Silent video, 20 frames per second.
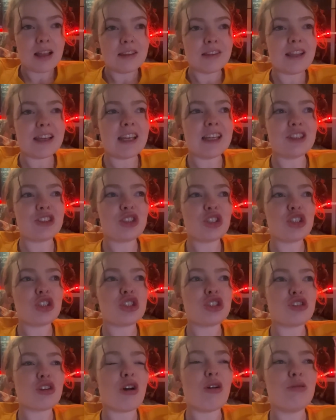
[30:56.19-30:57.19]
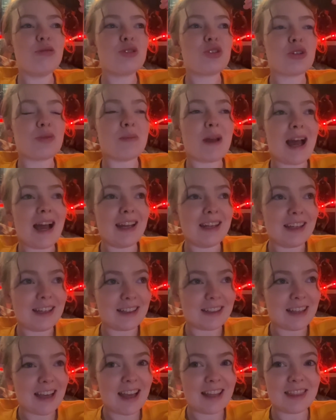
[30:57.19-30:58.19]
Like, it's just so
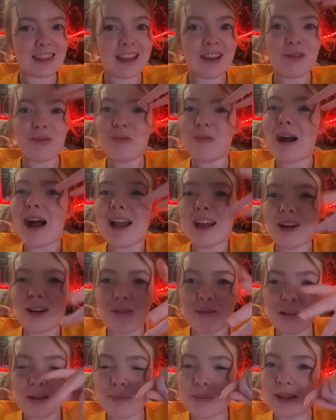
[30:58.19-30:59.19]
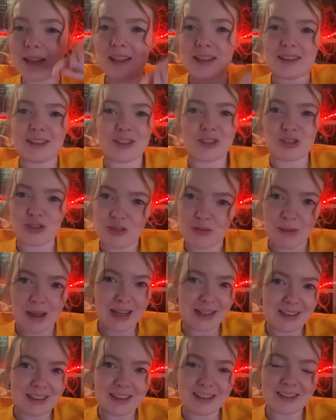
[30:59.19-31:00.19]
dramatic. And, like, why are we being this
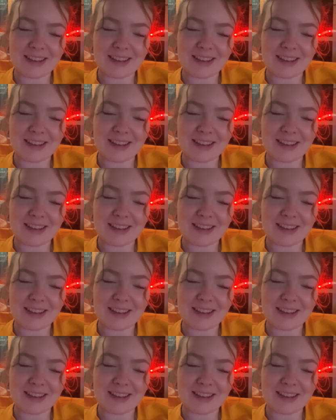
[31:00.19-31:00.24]
dramatic?